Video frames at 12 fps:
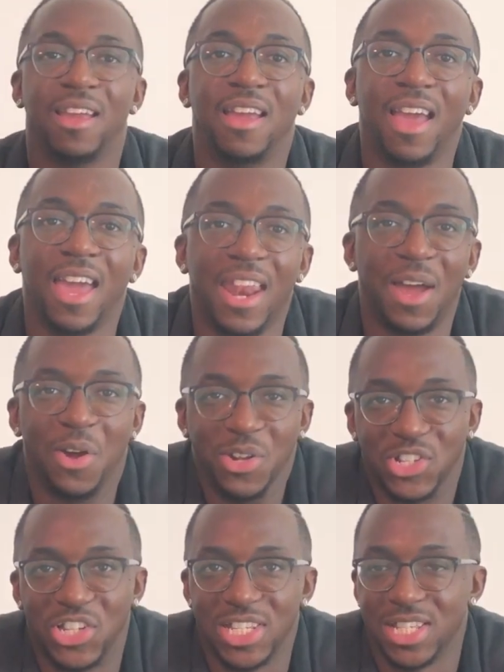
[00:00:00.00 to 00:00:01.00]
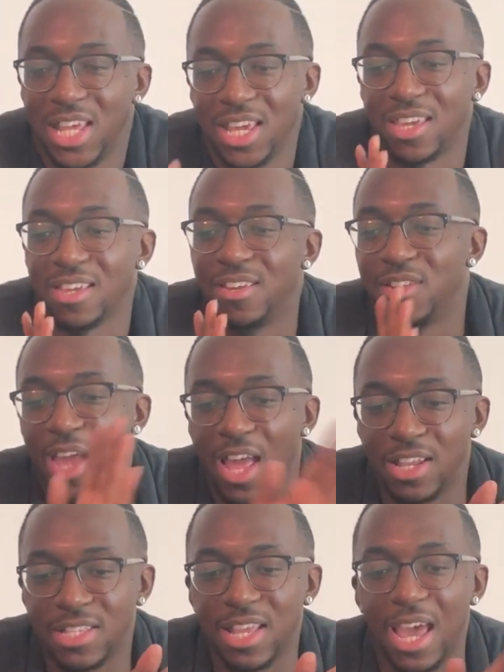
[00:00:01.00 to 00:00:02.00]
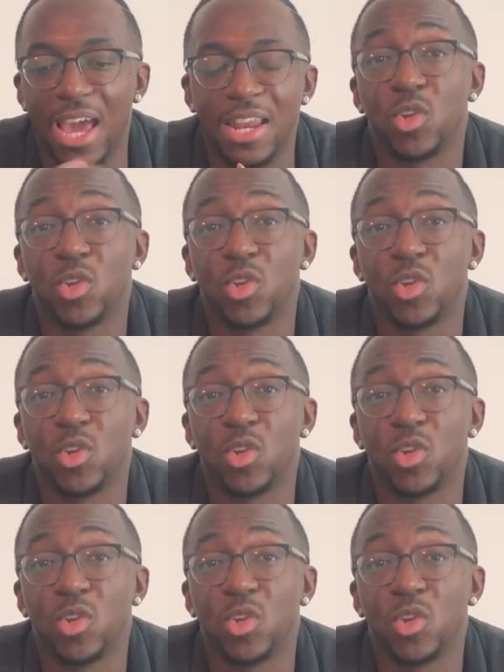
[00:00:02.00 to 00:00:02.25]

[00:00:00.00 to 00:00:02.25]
And I was just like hella sad.